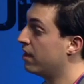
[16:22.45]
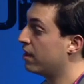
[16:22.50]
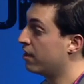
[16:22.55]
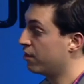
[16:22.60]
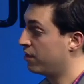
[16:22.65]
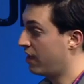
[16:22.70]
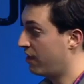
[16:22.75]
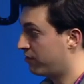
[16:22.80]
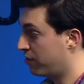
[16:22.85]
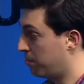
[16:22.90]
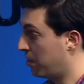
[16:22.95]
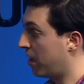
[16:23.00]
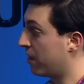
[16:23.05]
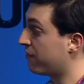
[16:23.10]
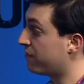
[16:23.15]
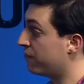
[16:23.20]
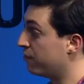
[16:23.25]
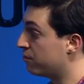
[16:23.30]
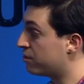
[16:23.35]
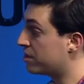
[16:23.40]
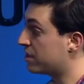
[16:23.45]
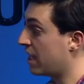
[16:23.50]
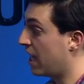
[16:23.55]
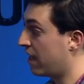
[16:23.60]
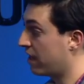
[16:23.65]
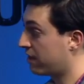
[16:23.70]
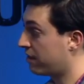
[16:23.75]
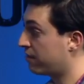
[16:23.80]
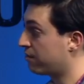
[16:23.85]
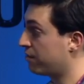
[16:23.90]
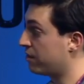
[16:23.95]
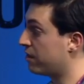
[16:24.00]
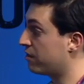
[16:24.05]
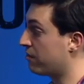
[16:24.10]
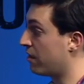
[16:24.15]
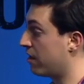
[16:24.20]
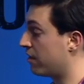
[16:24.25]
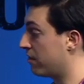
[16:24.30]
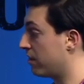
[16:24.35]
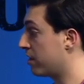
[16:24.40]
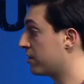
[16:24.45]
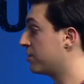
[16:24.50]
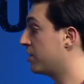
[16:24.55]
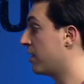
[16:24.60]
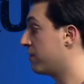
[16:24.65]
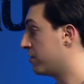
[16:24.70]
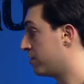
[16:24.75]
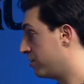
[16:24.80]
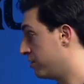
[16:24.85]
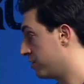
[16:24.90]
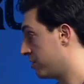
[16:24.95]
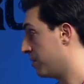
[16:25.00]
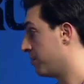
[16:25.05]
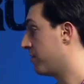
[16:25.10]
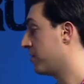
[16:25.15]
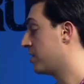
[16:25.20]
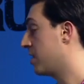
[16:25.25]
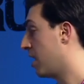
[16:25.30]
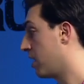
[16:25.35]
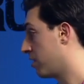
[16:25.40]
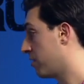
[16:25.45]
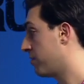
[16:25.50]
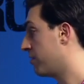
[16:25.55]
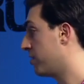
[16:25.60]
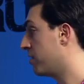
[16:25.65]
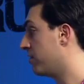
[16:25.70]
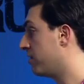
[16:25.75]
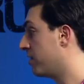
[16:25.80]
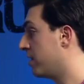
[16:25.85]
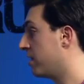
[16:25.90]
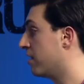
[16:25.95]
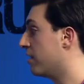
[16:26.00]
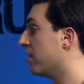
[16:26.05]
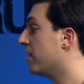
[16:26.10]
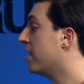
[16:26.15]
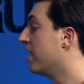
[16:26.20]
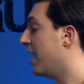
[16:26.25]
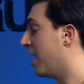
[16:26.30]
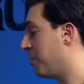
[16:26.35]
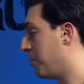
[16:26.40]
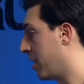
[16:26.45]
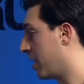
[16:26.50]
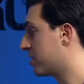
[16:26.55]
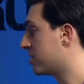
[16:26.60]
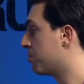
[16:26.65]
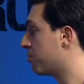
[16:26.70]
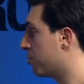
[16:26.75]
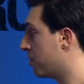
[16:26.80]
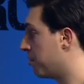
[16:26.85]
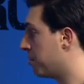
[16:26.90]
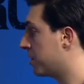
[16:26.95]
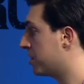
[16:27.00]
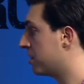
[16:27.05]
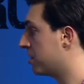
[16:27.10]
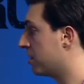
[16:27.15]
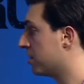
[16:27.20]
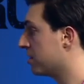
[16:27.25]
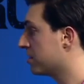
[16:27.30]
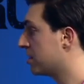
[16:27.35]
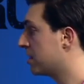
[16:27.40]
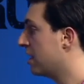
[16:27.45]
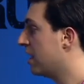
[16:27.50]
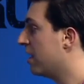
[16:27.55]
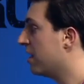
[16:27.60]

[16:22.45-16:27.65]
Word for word: you'd have to buy a few static three D renderings, you'd have to shoot some photography and video and make some print materials.